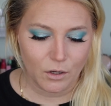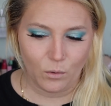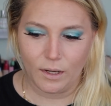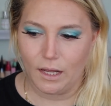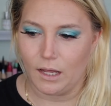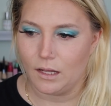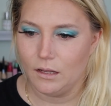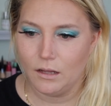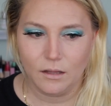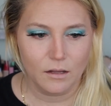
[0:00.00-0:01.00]
Okay,
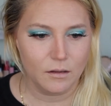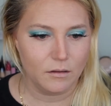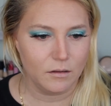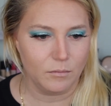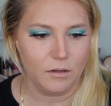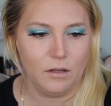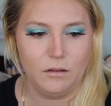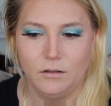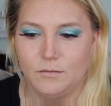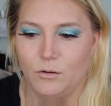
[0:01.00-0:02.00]
uh, let me get
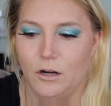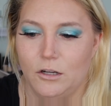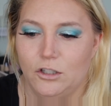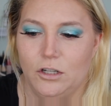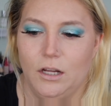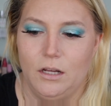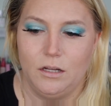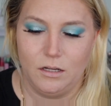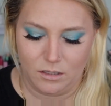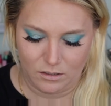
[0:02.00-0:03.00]
this brush
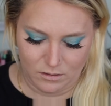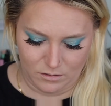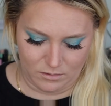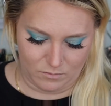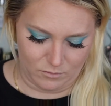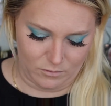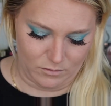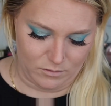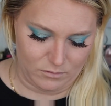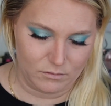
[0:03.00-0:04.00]
again, and we're just
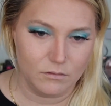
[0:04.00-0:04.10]
gonna